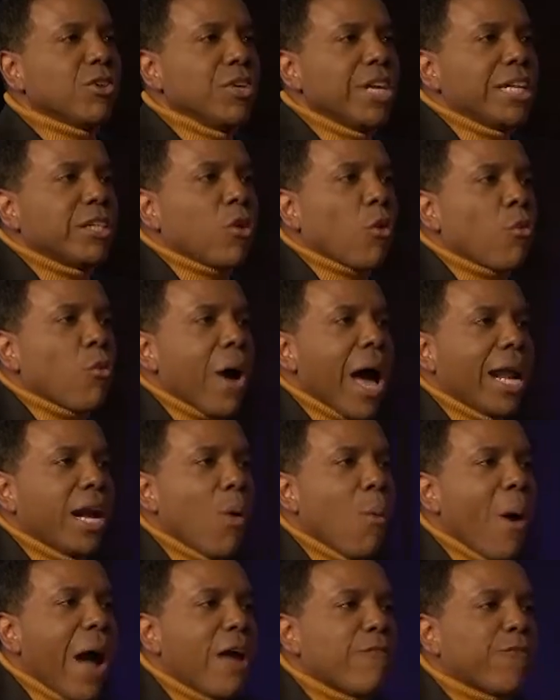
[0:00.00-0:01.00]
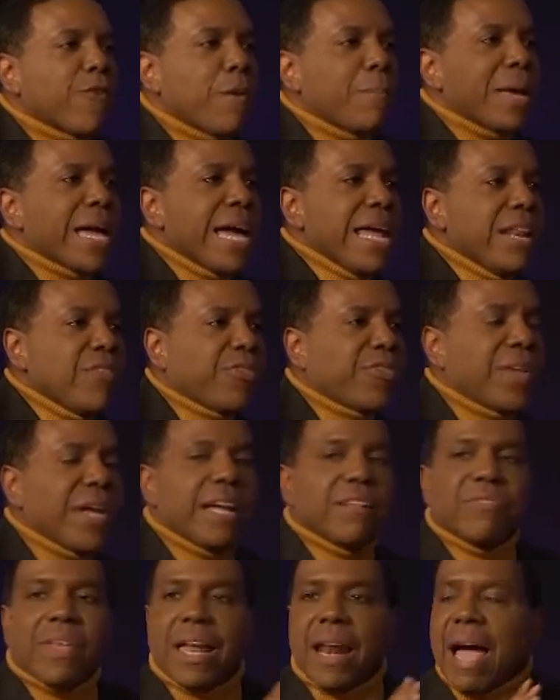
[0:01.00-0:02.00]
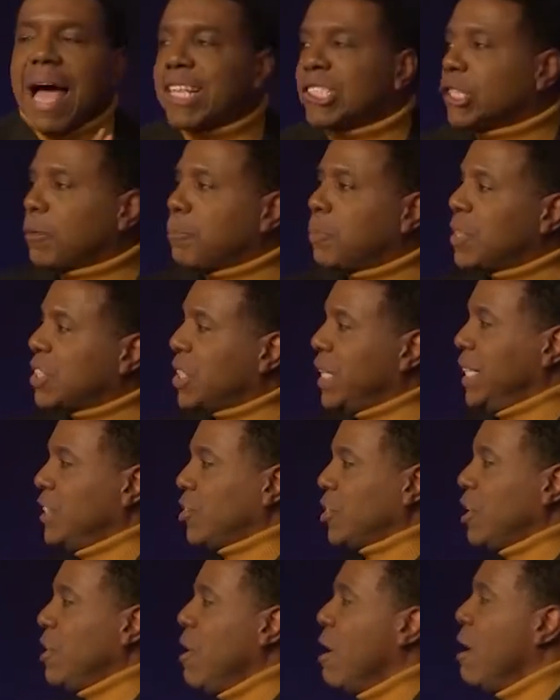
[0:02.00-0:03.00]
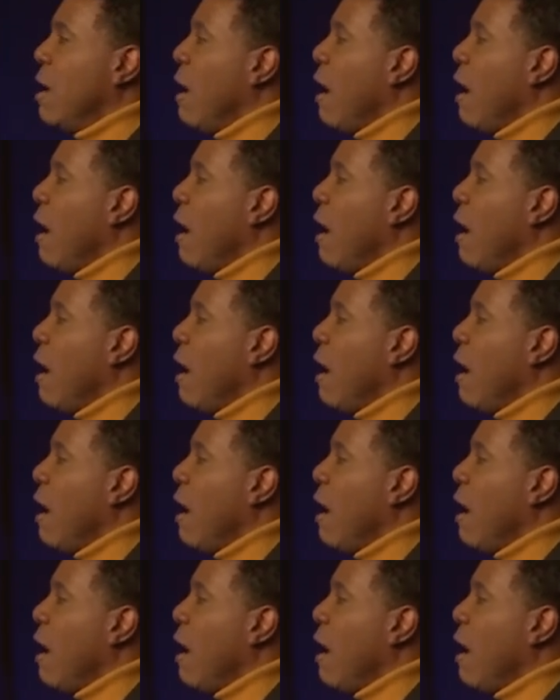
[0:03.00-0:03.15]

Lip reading: you need to run away from anything that has the potential